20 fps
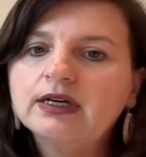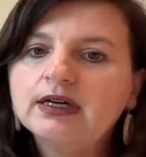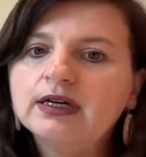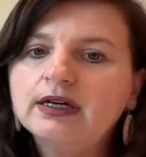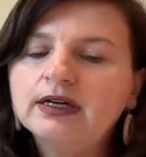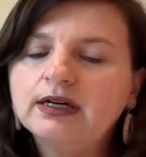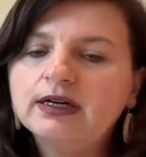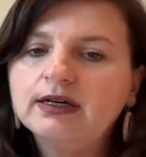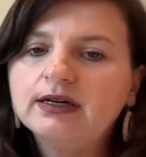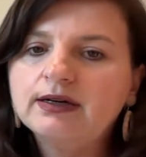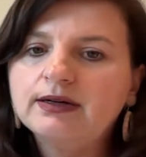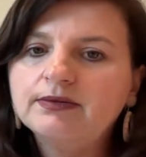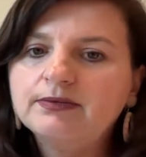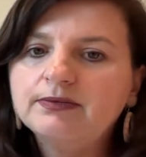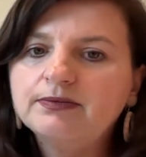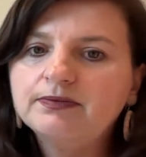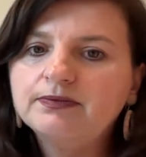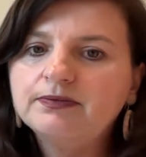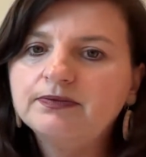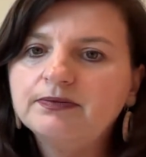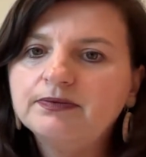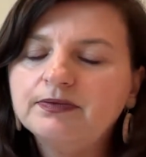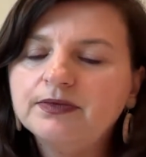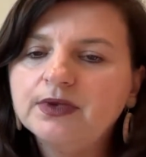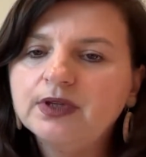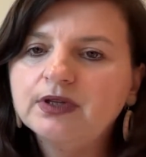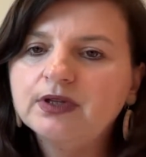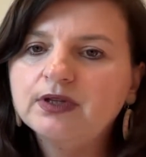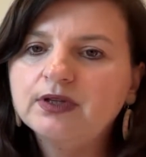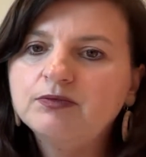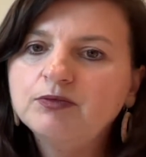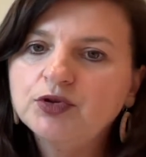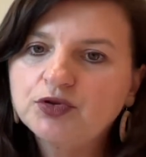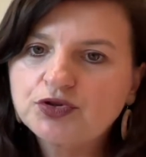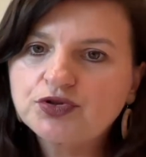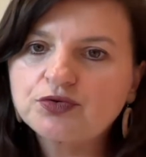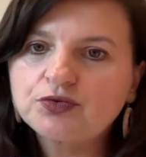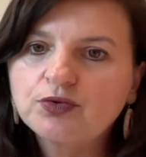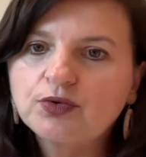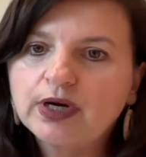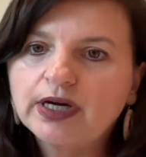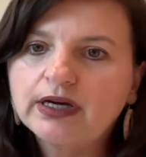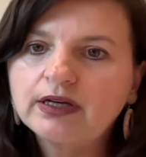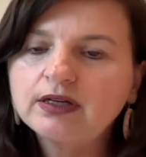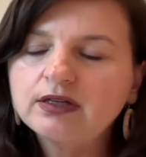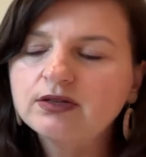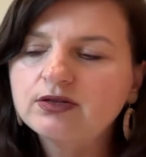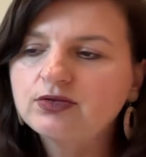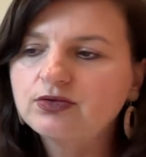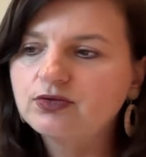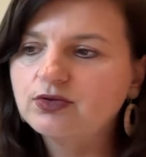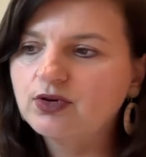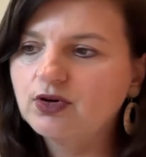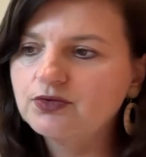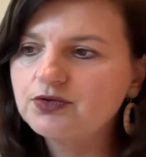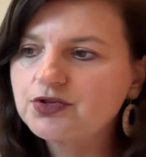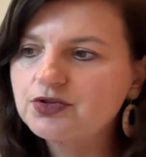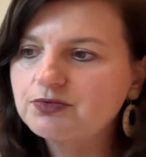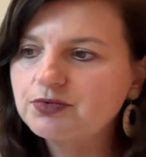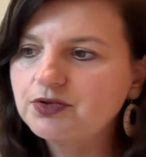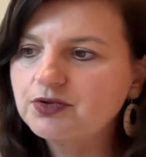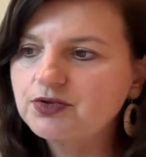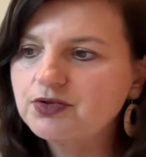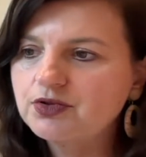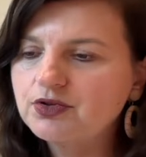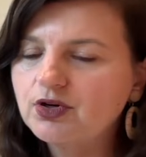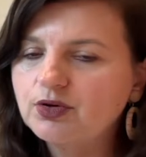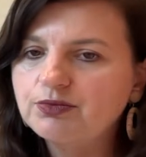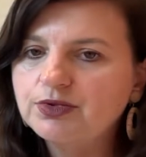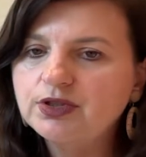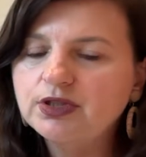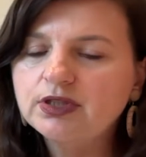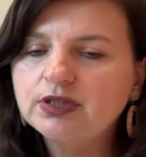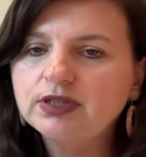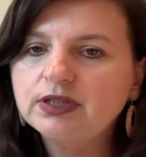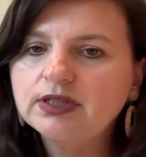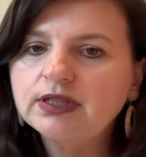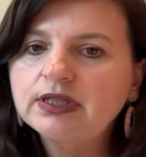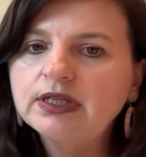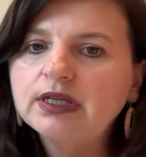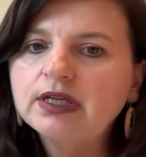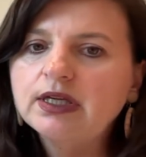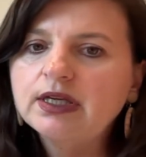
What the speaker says: in mutual way, to contribute to community.